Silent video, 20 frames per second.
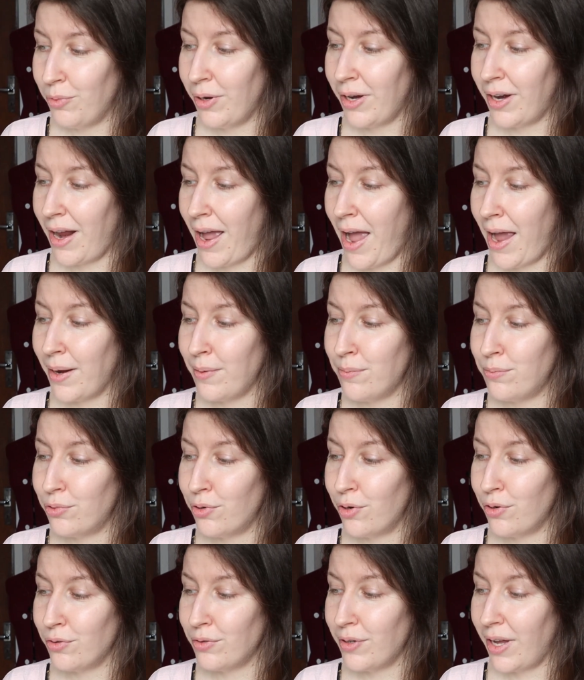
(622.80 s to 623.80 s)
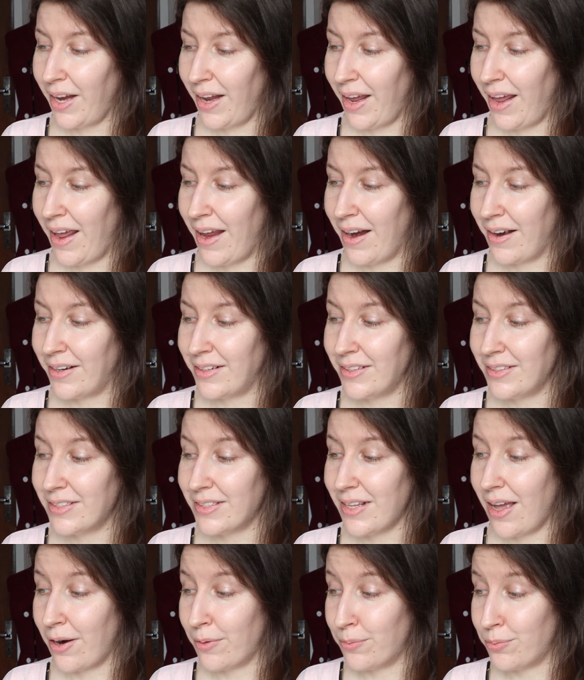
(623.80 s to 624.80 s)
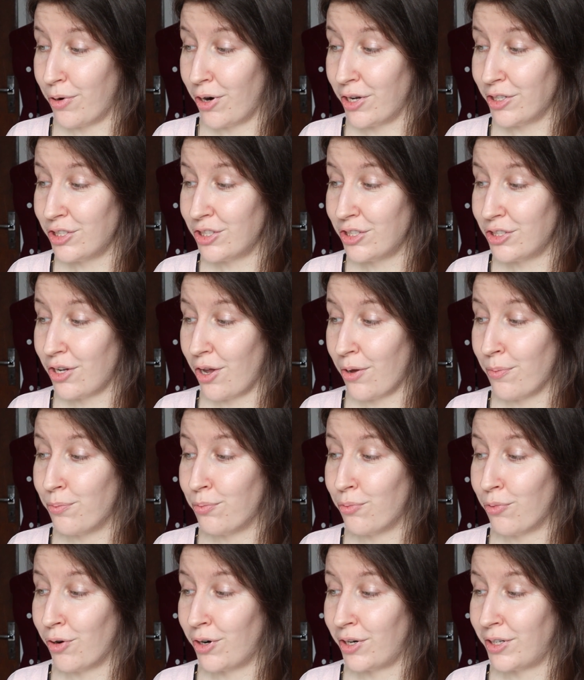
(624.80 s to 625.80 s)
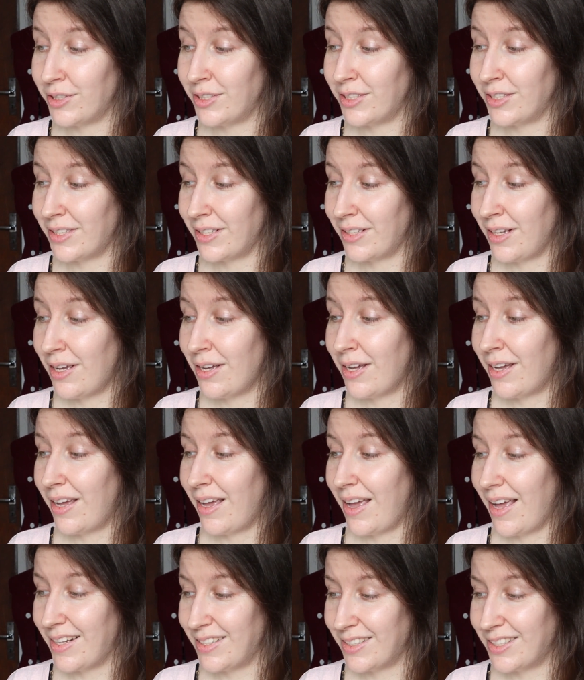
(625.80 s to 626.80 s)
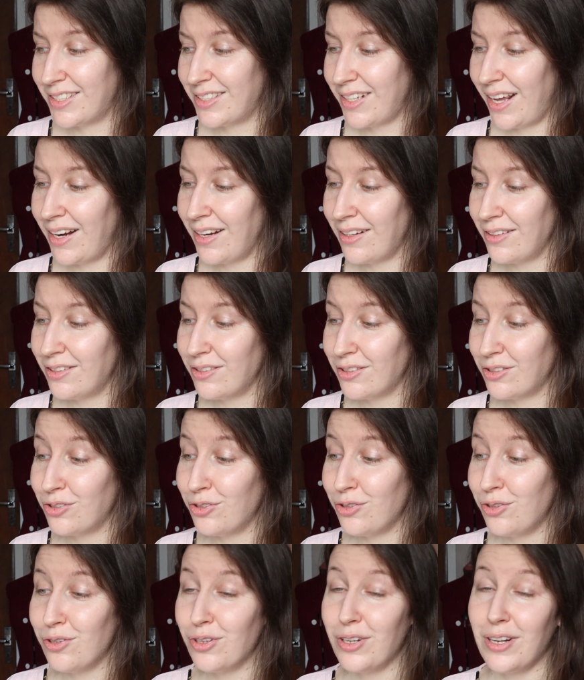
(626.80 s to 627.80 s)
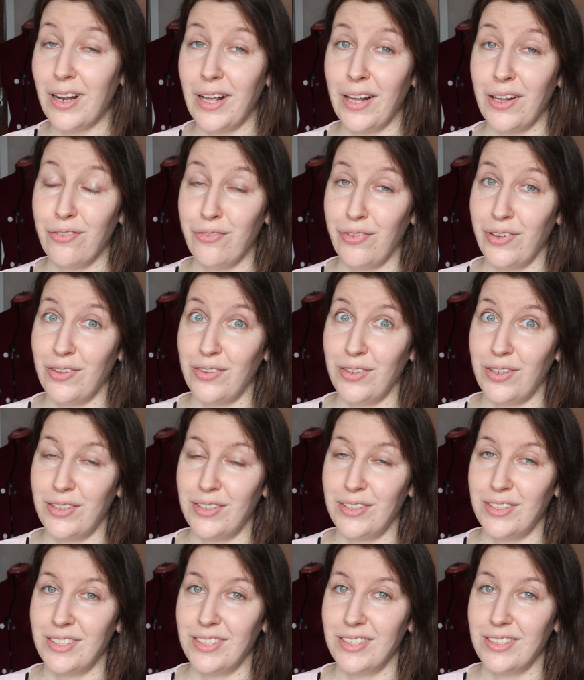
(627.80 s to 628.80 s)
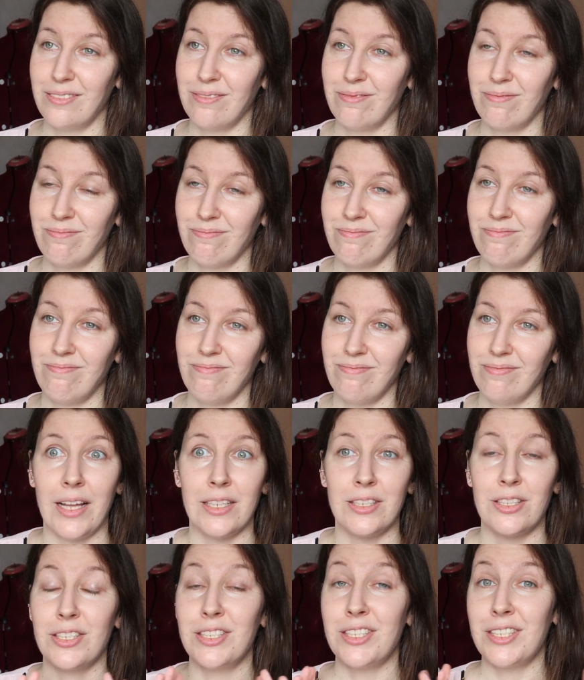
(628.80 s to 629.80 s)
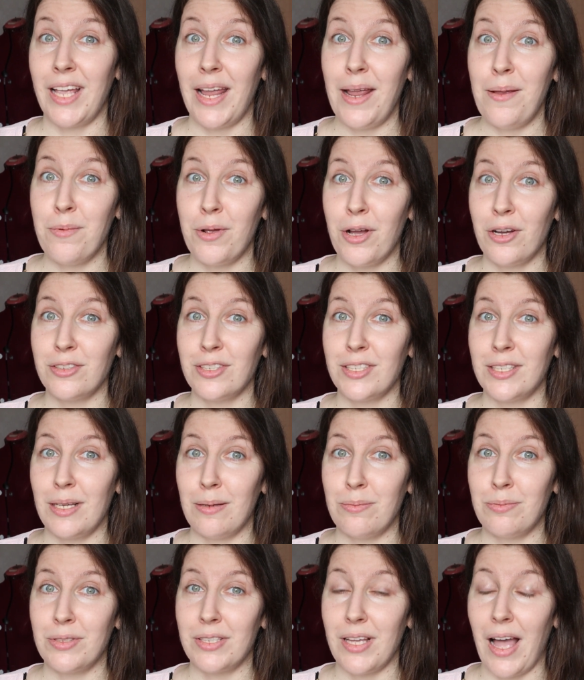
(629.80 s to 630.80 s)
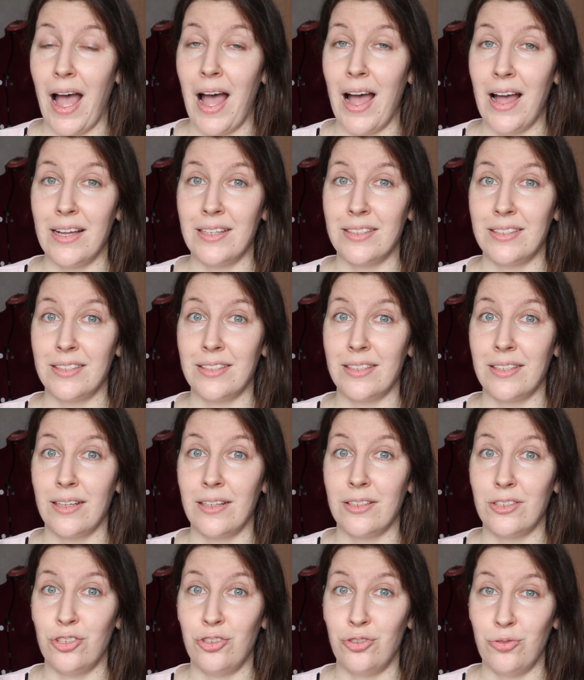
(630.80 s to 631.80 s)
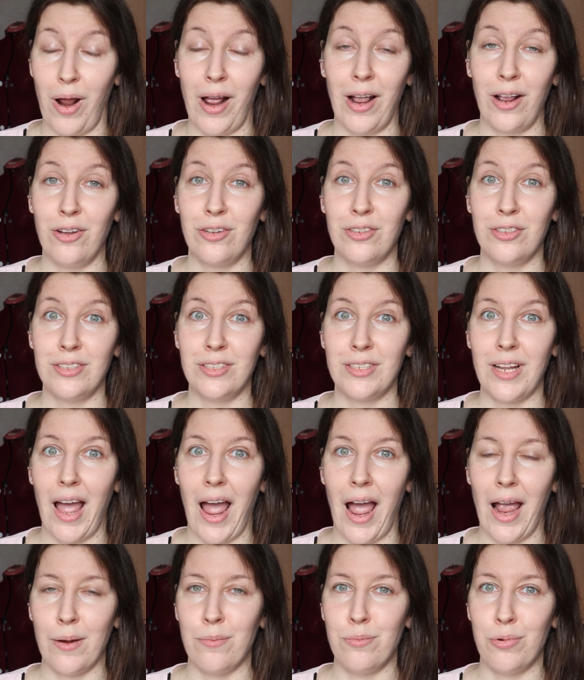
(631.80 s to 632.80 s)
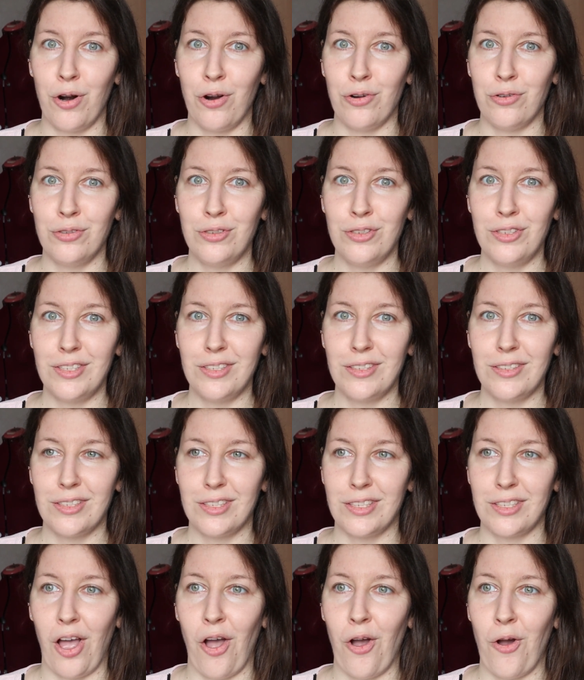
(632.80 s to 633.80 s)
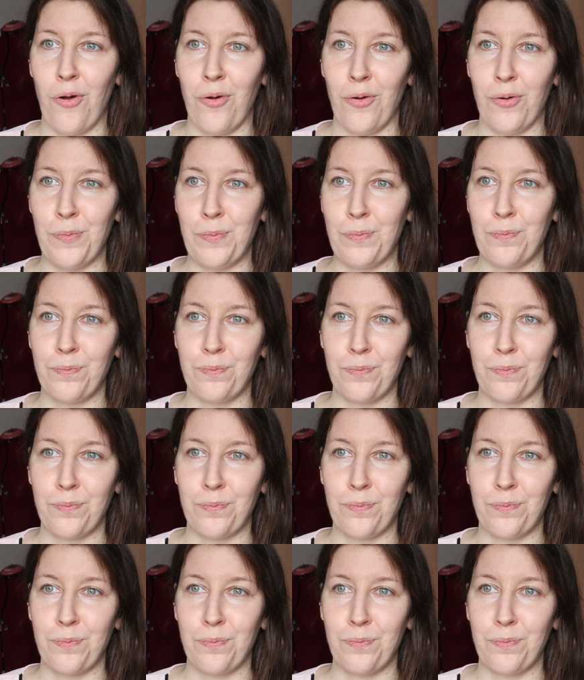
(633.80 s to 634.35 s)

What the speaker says: where eyebrow hairs are brushed upwards and styled to look like feathers. It's the same concept as dragon eyebrows, so